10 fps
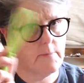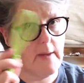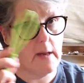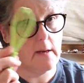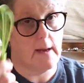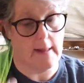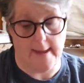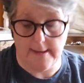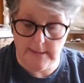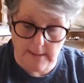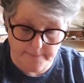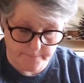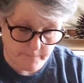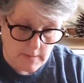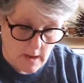but I liked it.
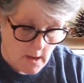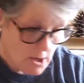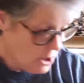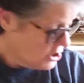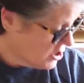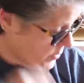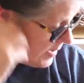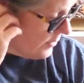So I